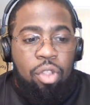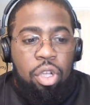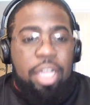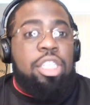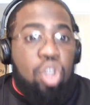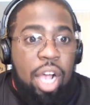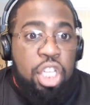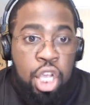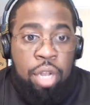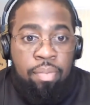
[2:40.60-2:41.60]

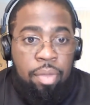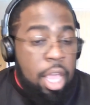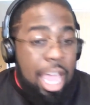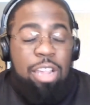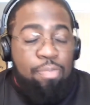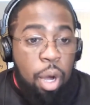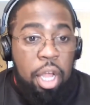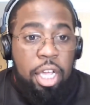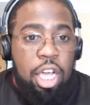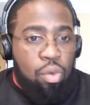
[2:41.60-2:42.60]
construction, he's put
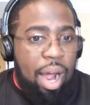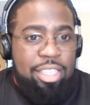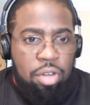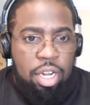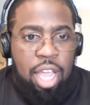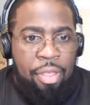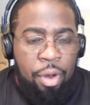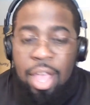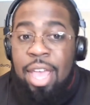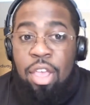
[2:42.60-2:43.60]
a good roster together.
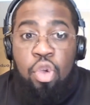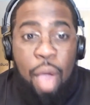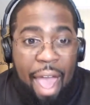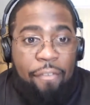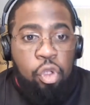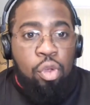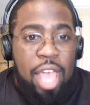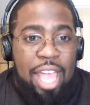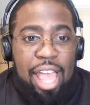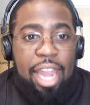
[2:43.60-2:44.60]
You have to
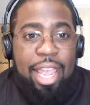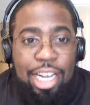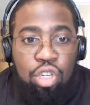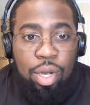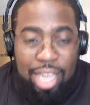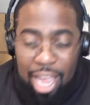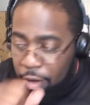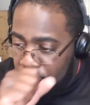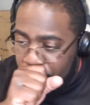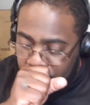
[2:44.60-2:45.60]
take that into account.
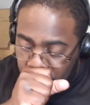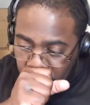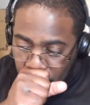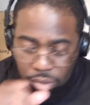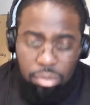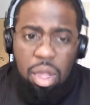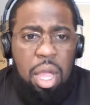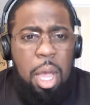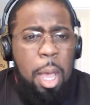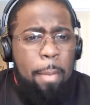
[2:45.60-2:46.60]

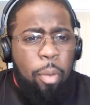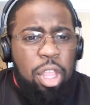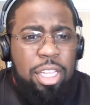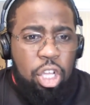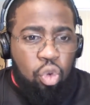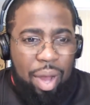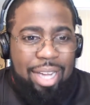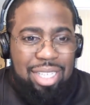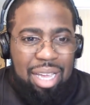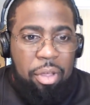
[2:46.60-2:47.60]
We look at the grand
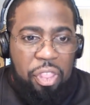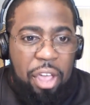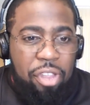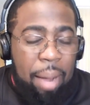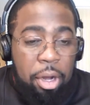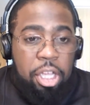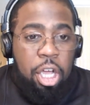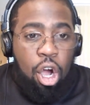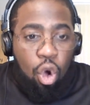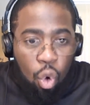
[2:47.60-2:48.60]
scheme of things, and I'm going to
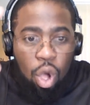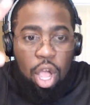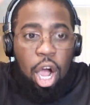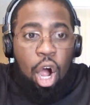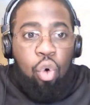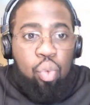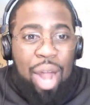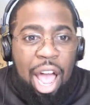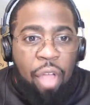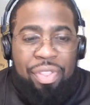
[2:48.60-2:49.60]
go
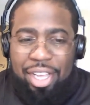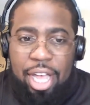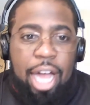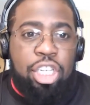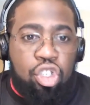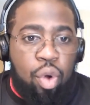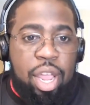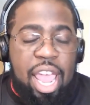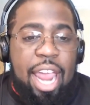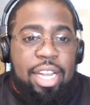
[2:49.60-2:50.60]
around the country
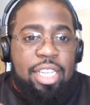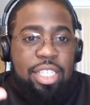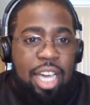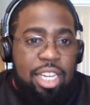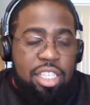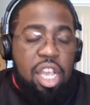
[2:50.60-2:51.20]
and discuss